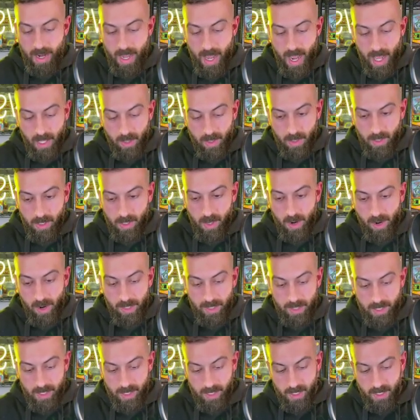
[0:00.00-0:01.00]
hollow
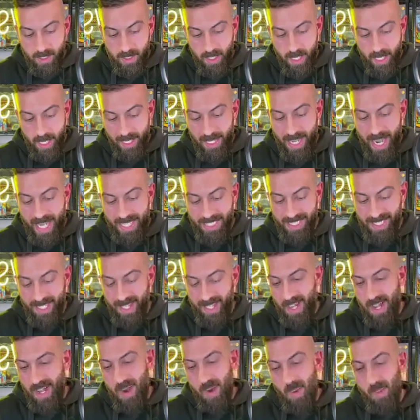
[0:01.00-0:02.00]
cards. And guys,
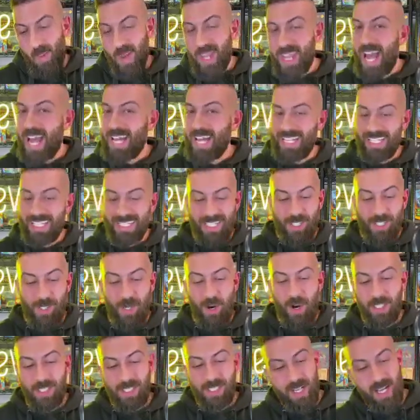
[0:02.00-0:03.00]
we got to get the
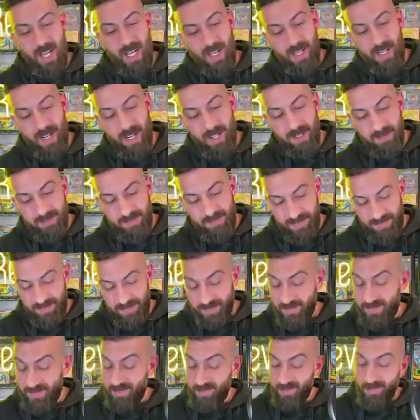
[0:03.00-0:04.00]
Charizard out of here.
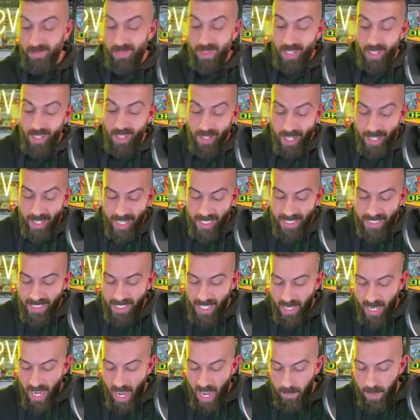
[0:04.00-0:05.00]
Like I
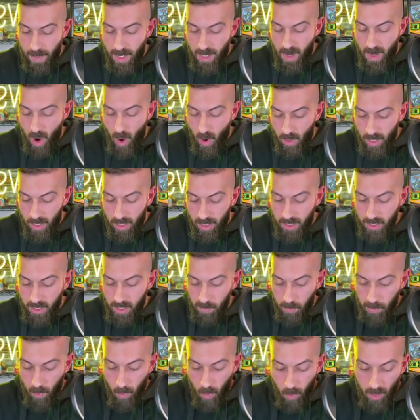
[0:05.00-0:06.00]
said, I've been known to
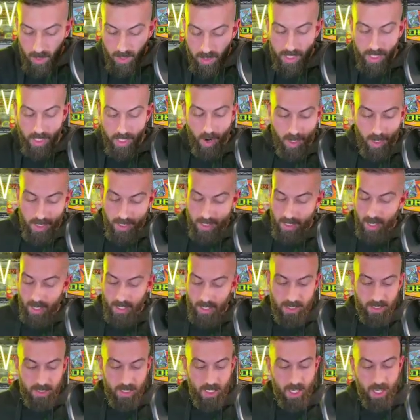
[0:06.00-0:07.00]
pull
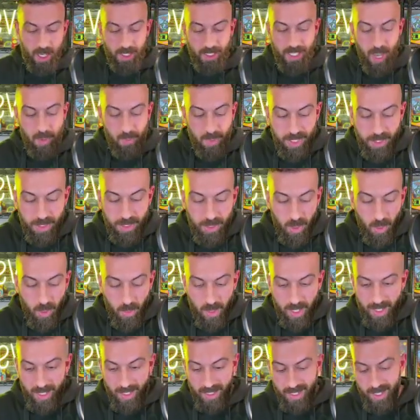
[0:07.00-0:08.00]
Charizards. Can we do
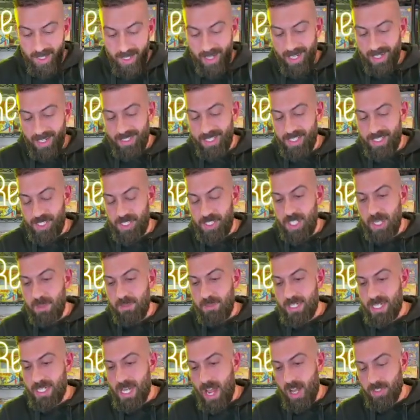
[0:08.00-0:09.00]
it in this gym
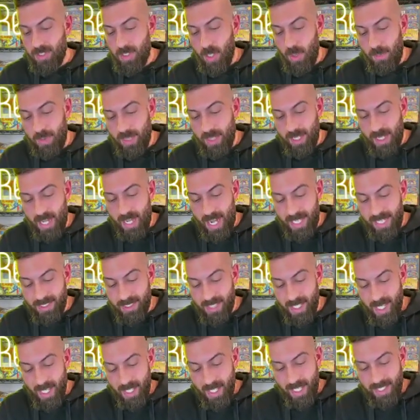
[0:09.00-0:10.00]
challenge opening, guys?
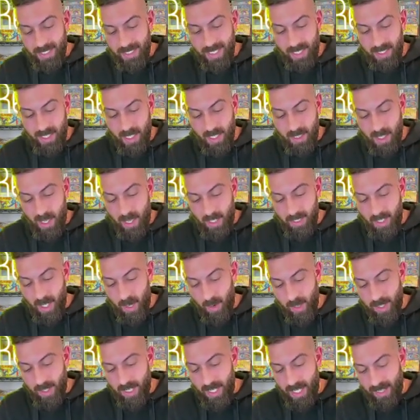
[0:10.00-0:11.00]
Let's get the luck
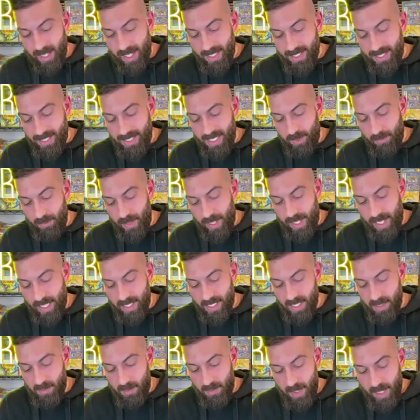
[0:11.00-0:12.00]
going. Let's see if we can get
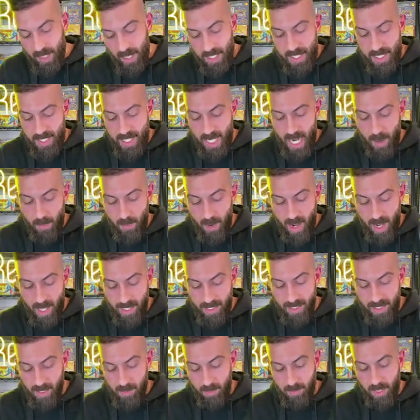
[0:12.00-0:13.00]
some
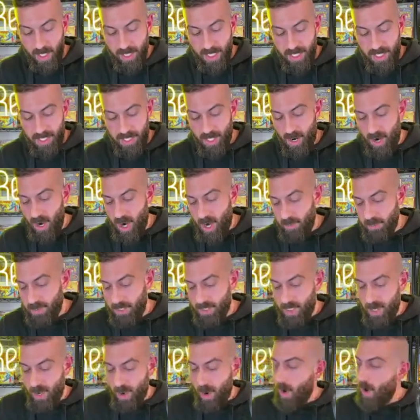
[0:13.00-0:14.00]
Shamrocks, some Lucky Charms,
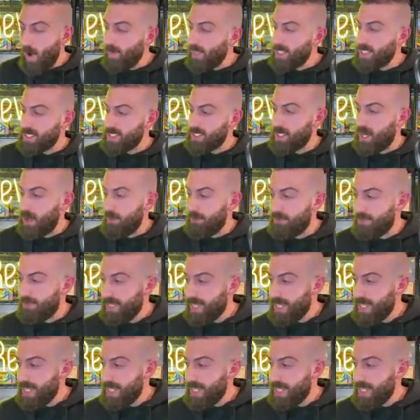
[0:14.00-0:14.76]
all that stuff